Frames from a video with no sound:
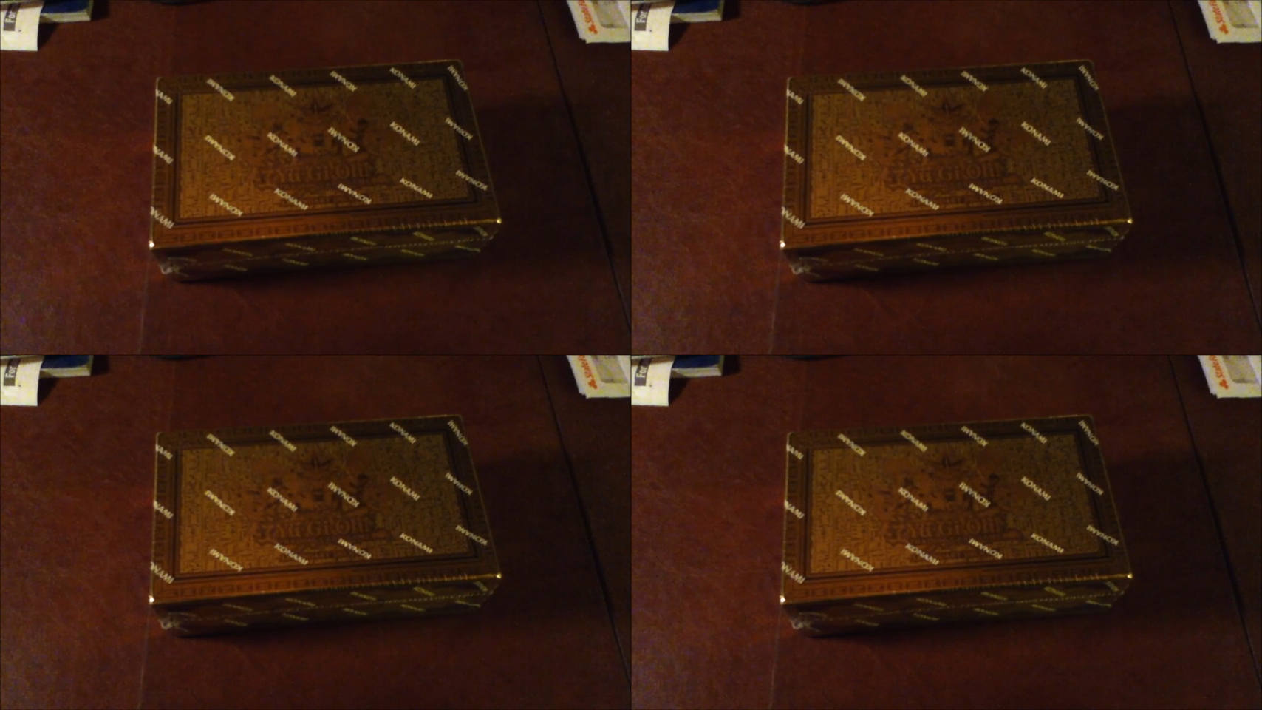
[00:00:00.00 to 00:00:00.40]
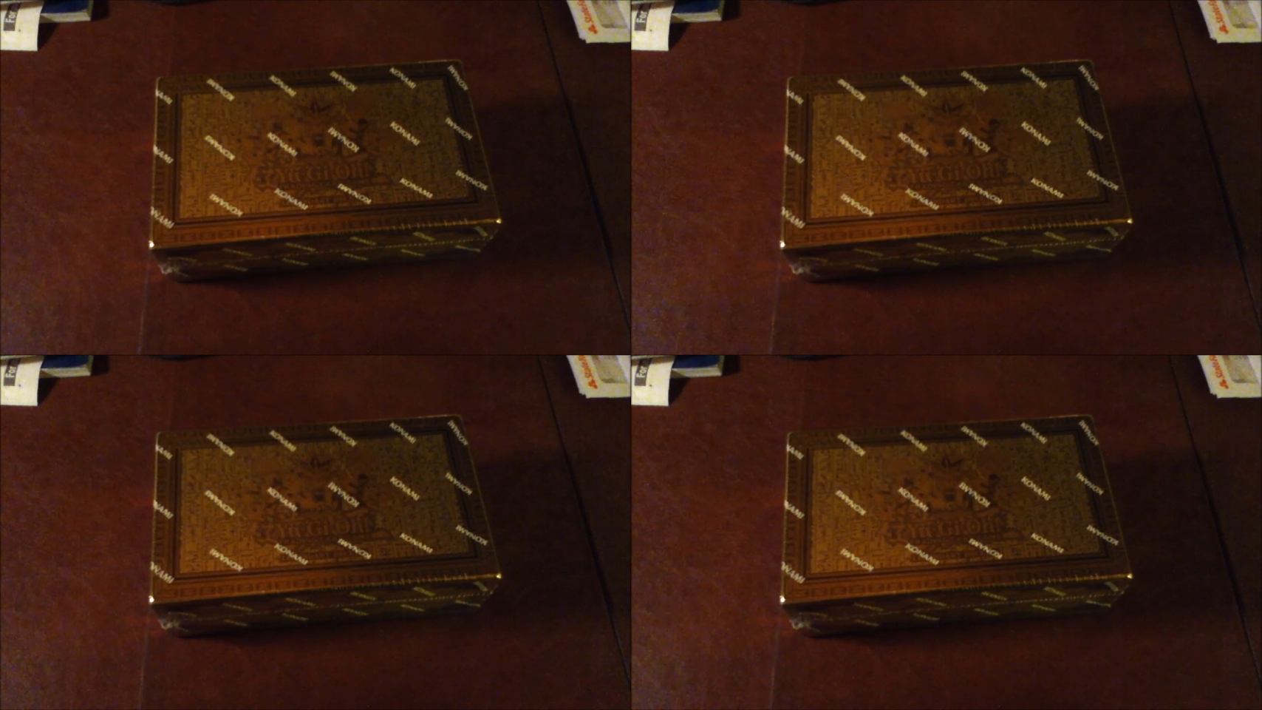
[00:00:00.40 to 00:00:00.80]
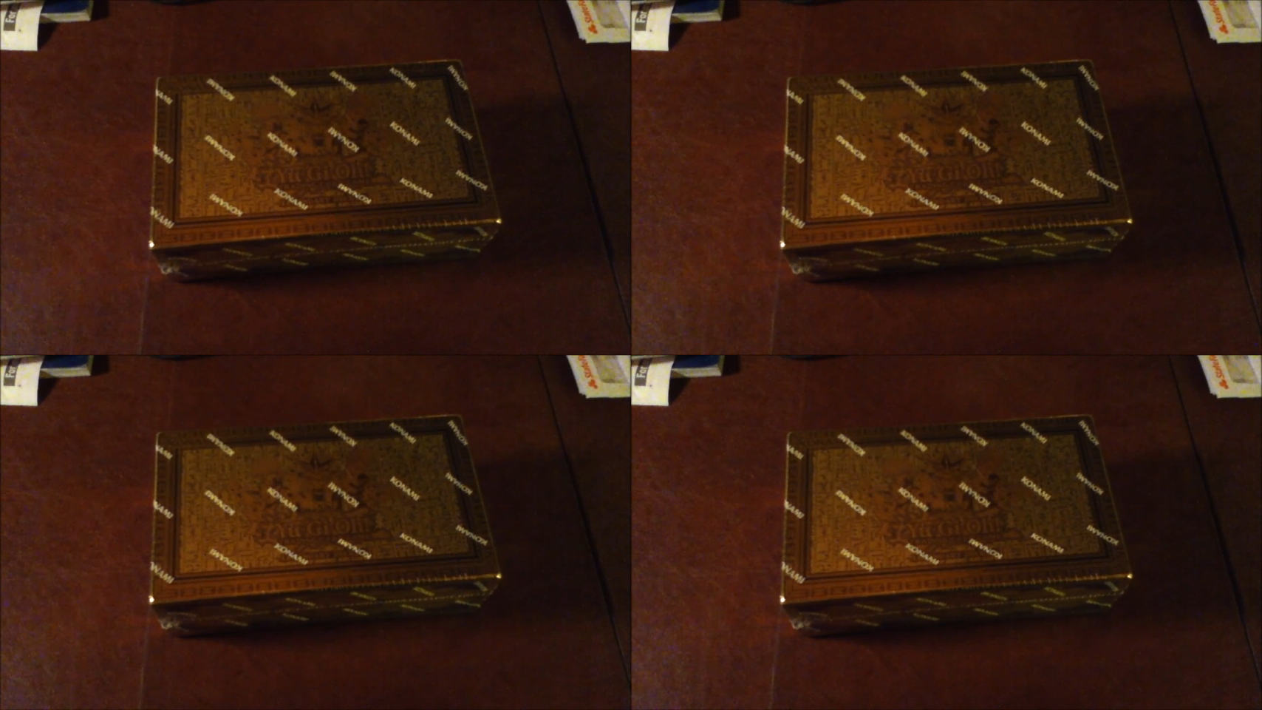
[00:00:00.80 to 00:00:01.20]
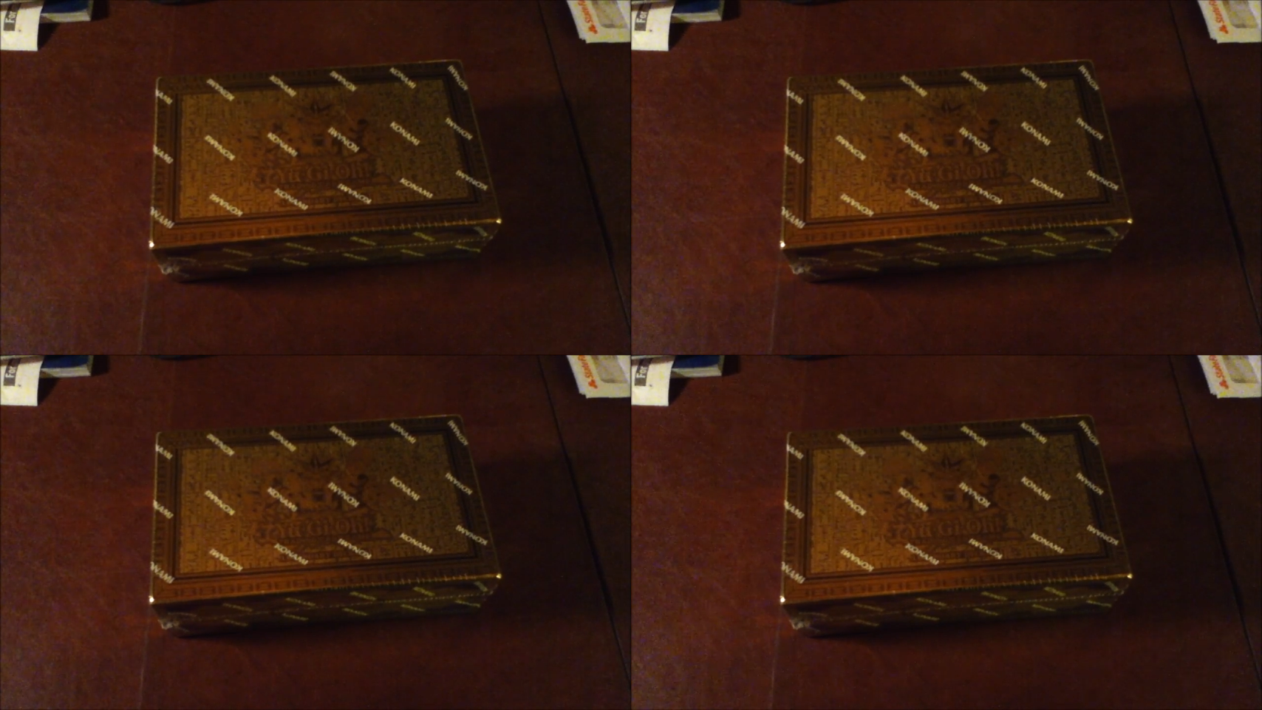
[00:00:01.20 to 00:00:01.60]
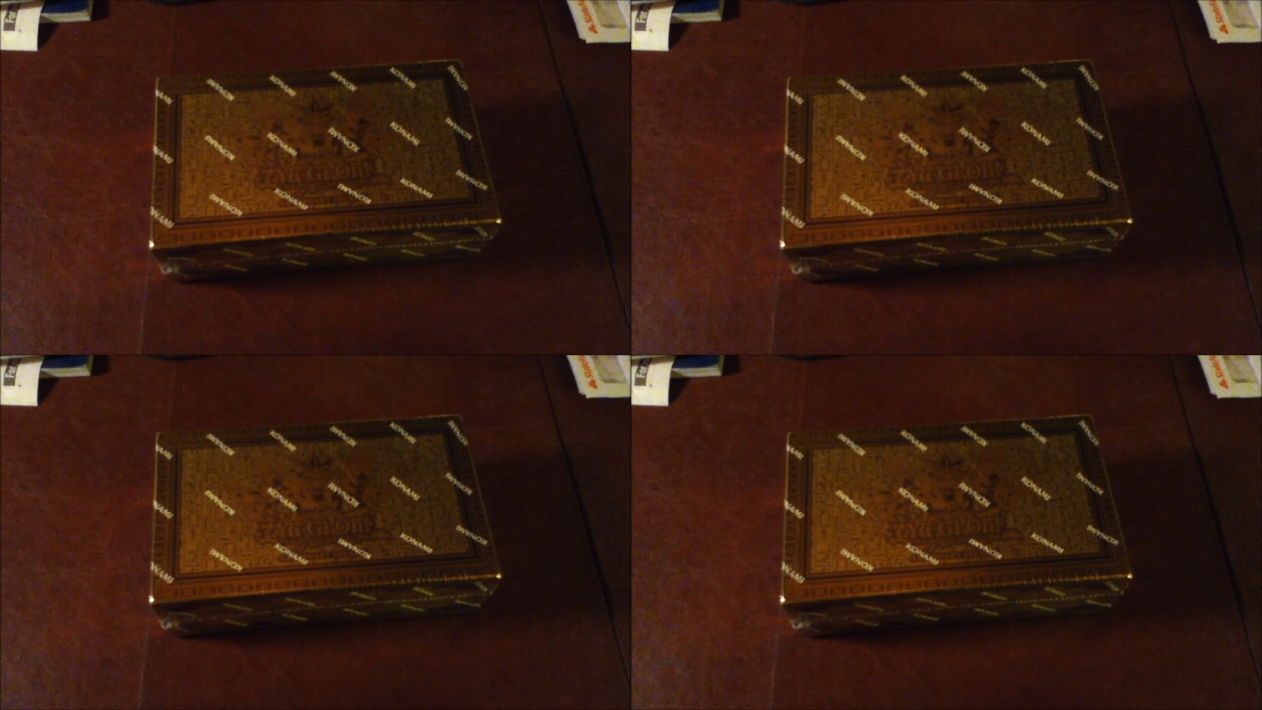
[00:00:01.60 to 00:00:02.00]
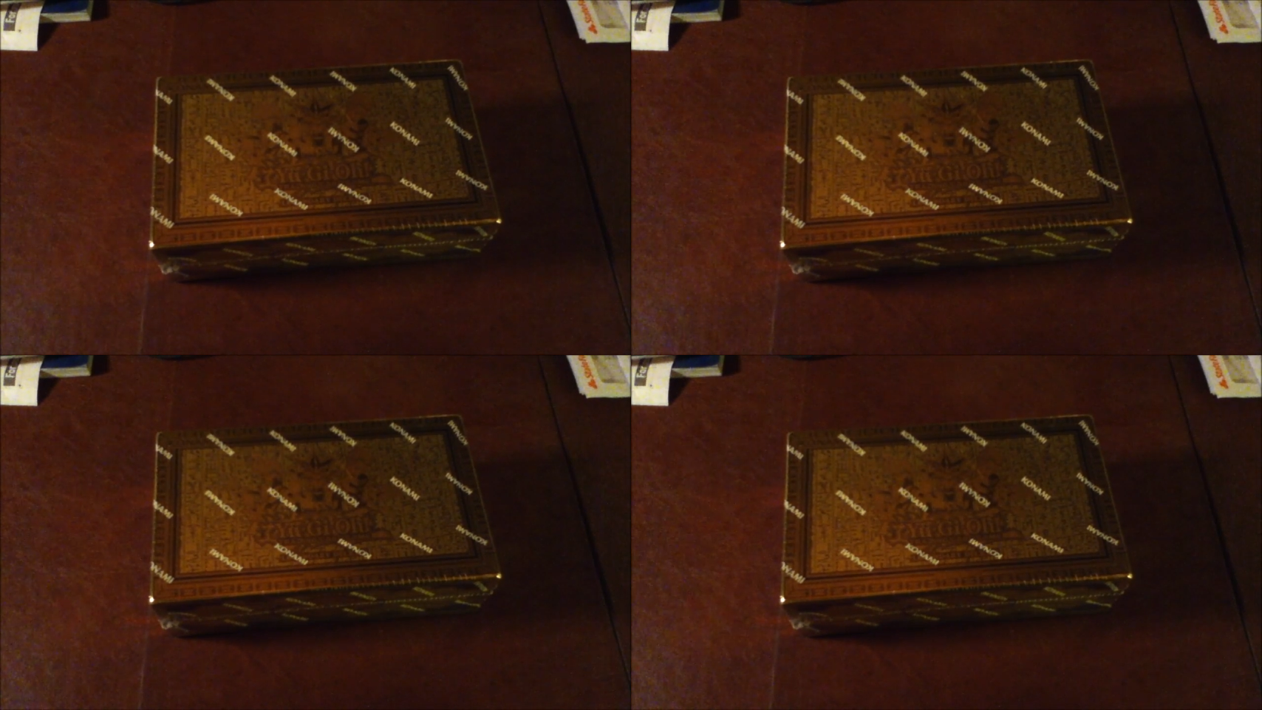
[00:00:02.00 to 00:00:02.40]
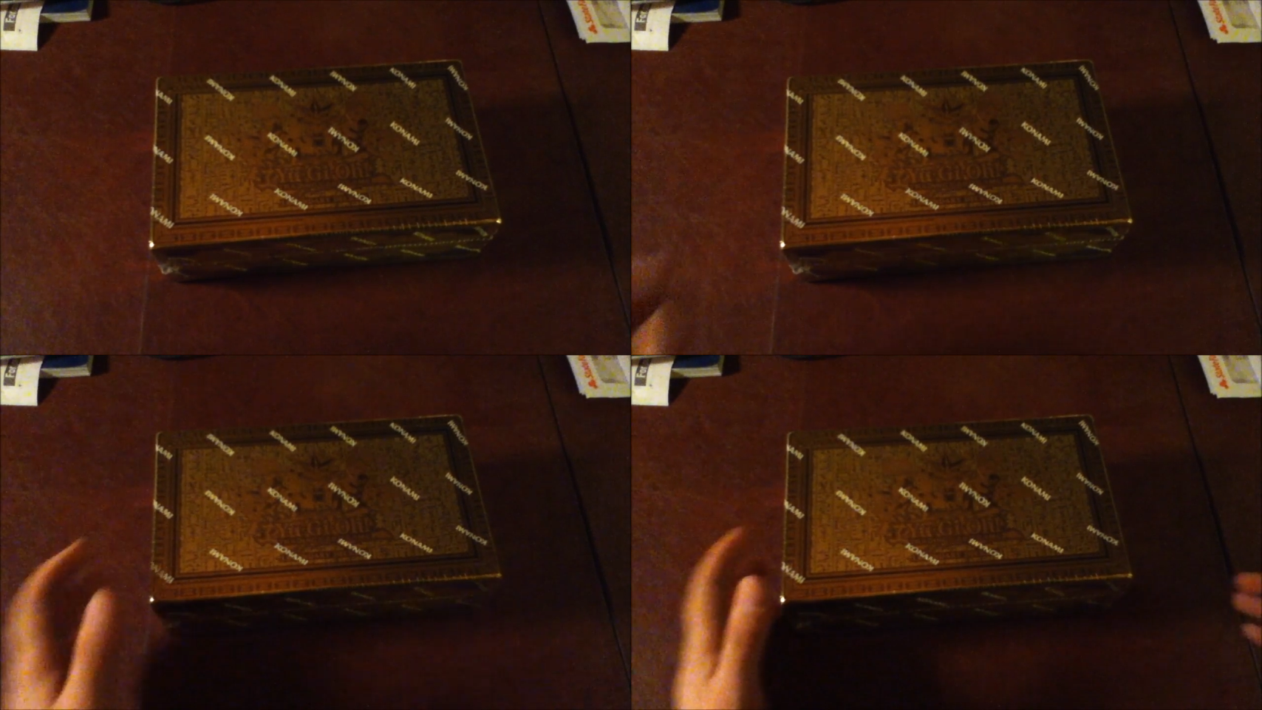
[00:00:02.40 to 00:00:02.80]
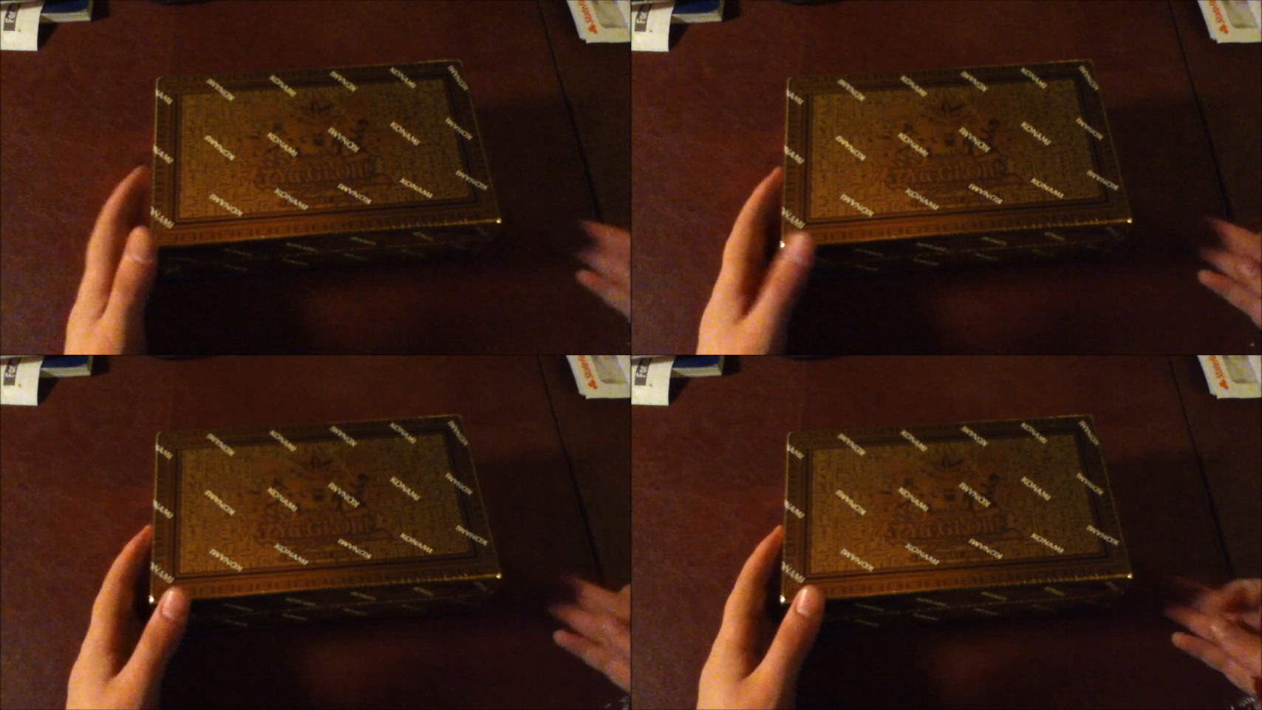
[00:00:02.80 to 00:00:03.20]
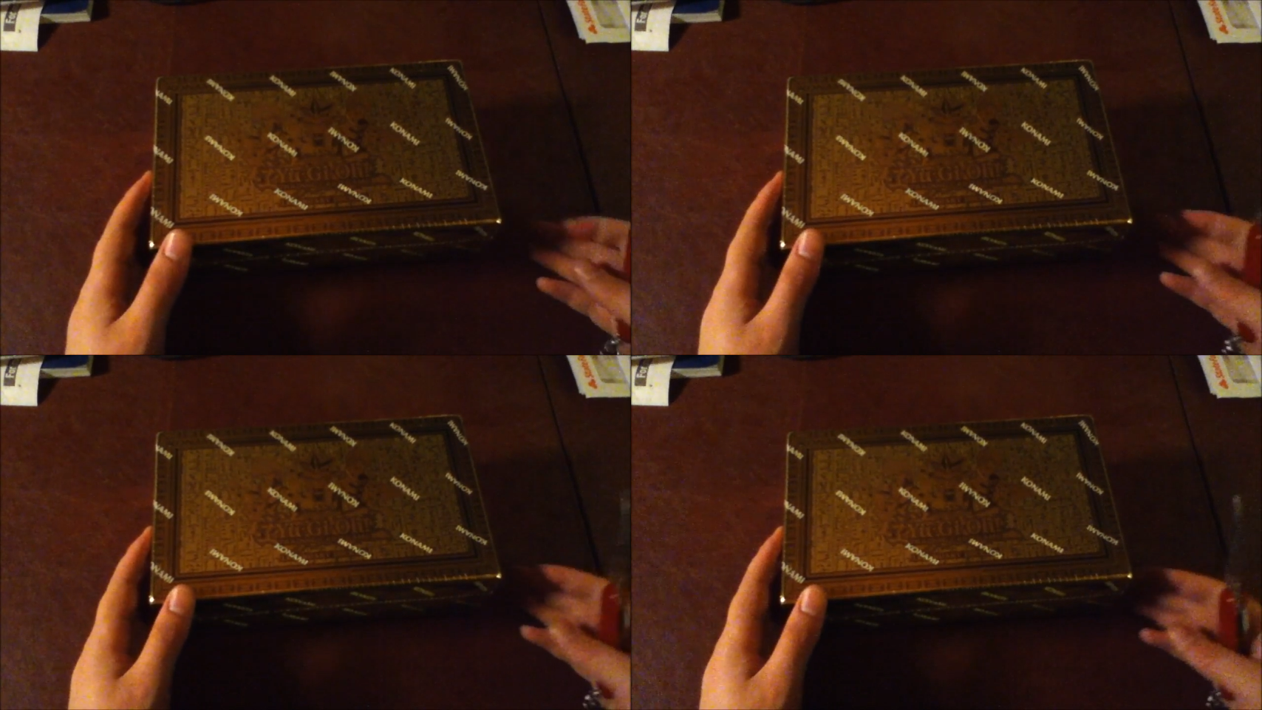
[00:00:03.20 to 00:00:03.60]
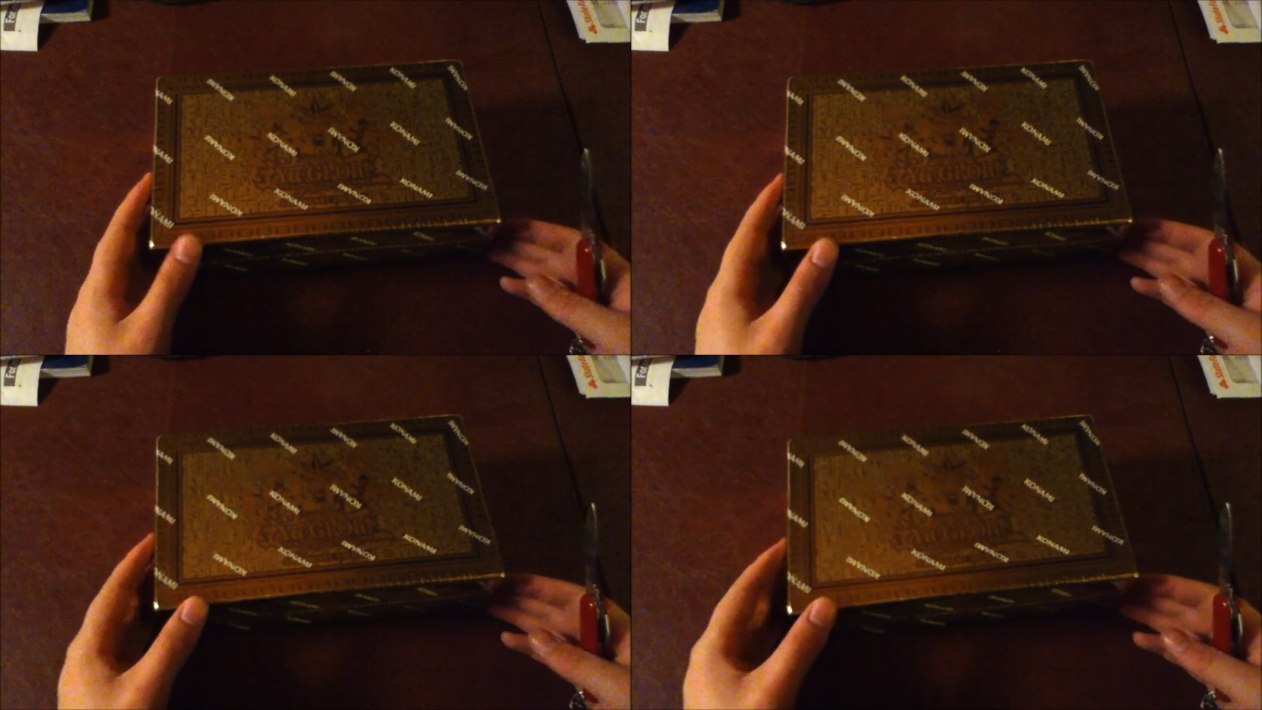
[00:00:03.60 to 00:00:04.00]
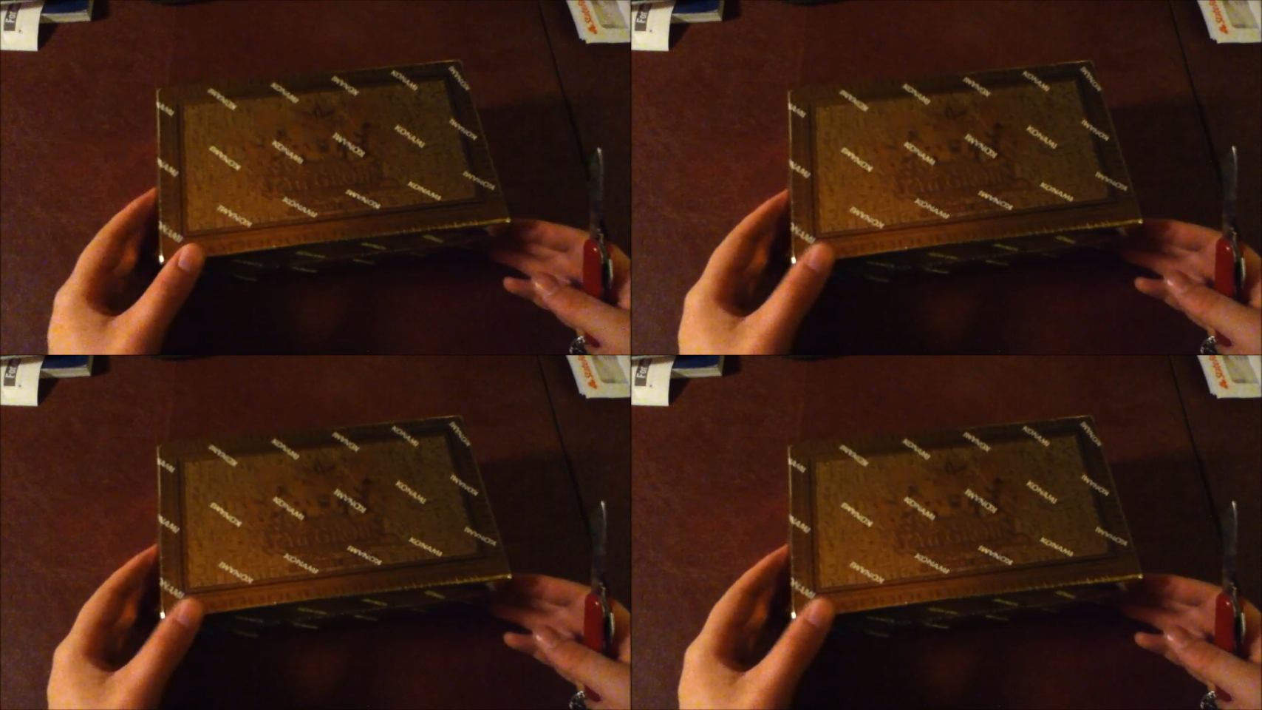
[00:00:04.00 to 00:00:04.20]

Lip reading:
[unreadable: no face in view]